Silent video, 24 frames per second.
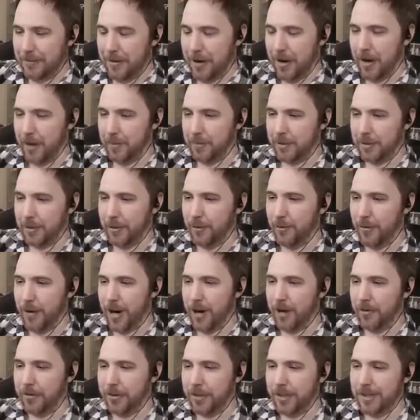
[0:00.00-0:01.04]
I'm
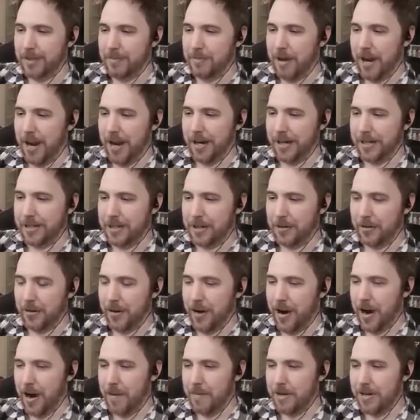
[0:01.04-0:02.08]
surrounded by
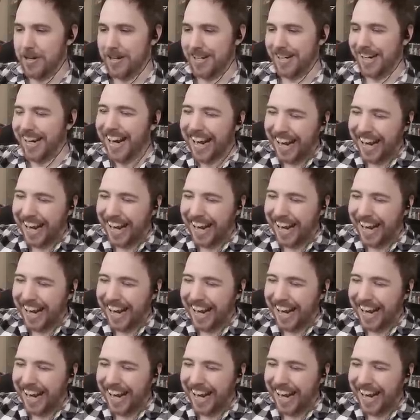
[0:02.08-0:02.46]
crabby.